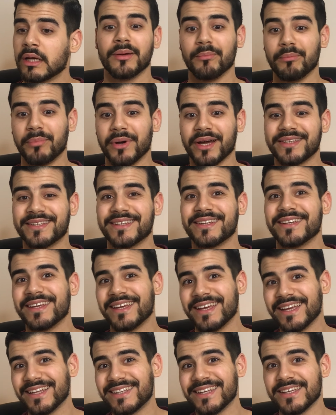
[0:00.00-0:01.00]
but
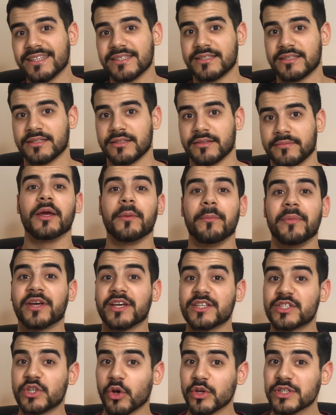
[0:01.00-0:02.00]
it is.
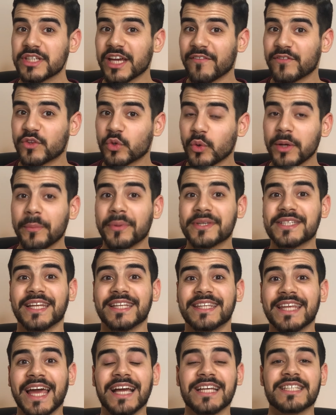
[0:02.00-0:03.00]
Because you also have 20%
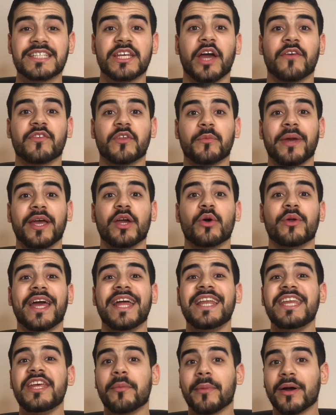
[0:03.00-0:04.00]
tax you have to pay on
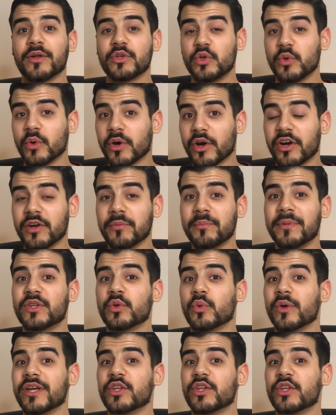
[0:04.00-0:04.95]
any amount you earn between